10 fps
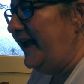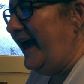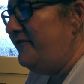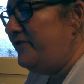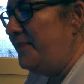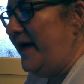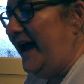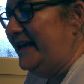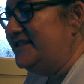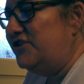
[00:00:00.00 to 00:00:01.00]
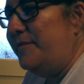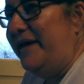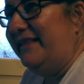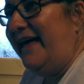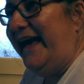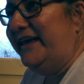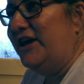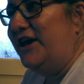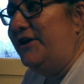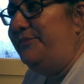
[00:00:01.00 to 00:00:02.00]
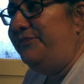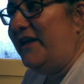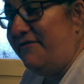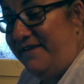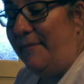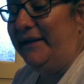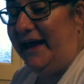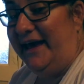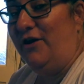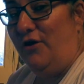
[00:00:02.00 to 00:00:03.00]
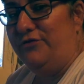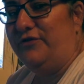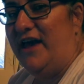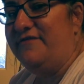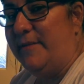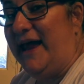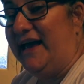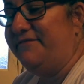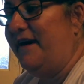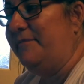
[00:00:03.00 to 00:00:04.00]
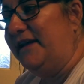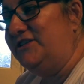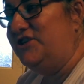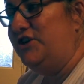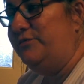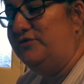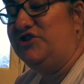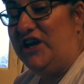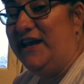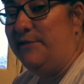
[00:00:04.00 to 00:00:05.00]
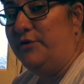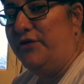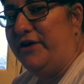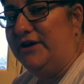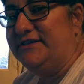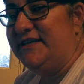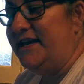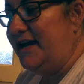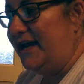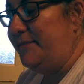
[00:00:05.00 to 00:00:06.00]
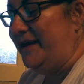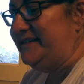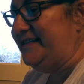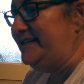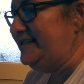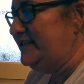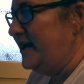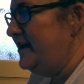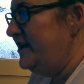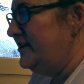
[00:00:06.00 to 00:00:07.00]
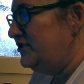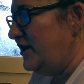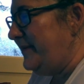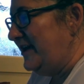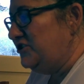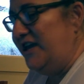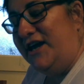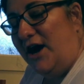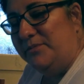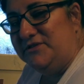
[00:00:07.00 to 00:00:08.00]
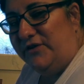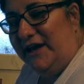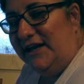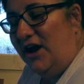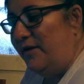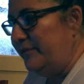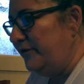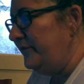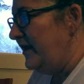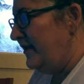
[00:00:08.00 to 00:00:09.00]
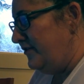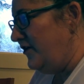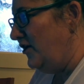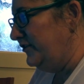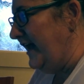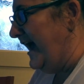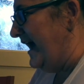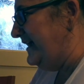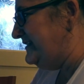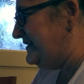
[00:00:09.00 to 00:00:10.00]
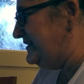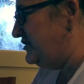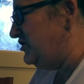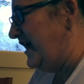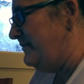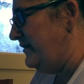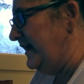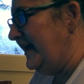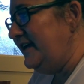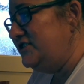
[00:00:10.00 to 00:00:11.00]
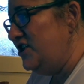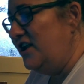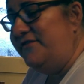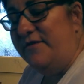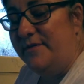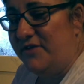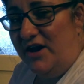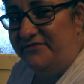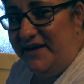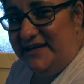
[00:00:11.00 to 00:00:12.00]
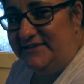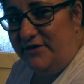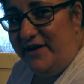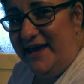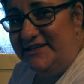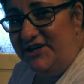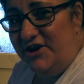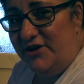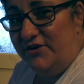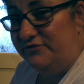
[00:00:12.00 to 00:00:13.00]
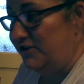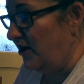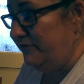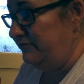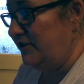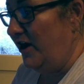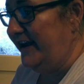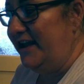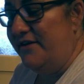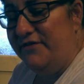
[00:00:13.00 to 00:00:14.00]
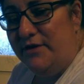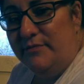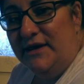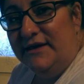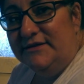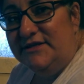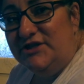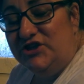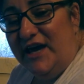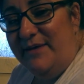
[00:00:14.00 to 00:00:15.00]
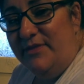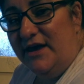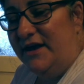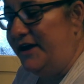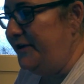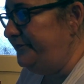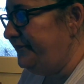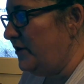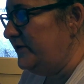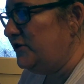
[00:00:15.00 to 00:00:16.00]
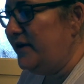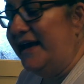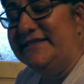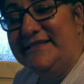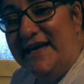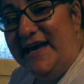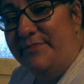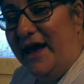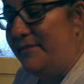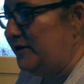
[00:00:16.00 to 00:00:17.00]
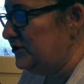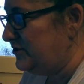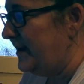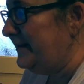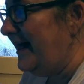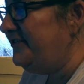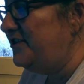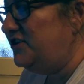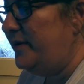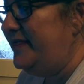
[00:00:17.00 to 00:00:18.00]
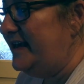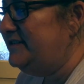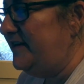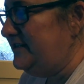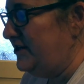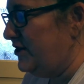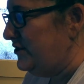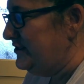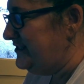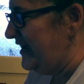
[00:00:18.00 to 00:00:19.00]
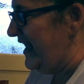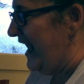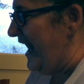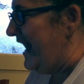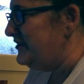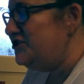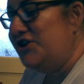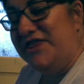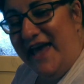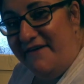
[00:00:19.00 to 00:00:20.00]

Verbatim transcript: what I get from that is they're a bit like um, a family. All three of them are like a family, two cheeky brothers and a big sister. So I bet she cops for it a lot. But they're all nice. It's a shame, really, because none of them have got a face for radio. Not not any of them. So it's a shame that um, we don't get to see them that much. So I'm glad that they're doing these videos. And should they